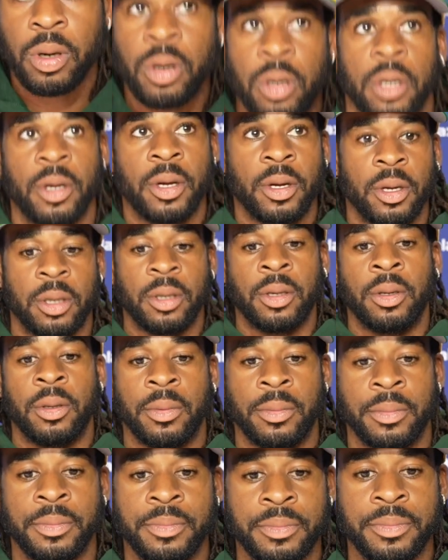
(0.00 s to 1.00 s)
We're going to start
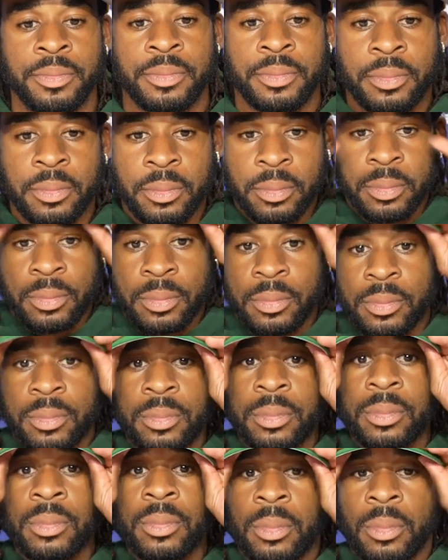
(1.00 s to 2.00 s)
this off with Gio
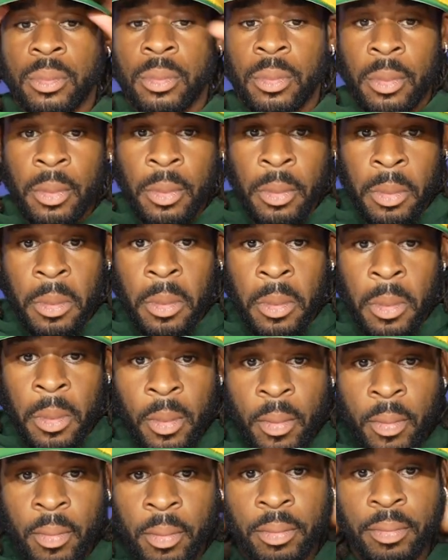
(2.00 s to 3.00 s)
Garcia. Go ahead,
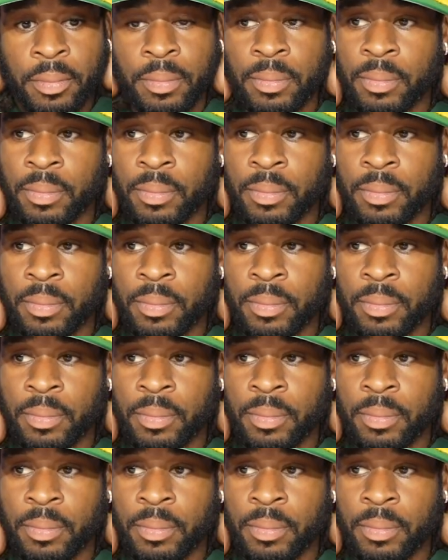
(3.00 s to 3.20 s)
Gio.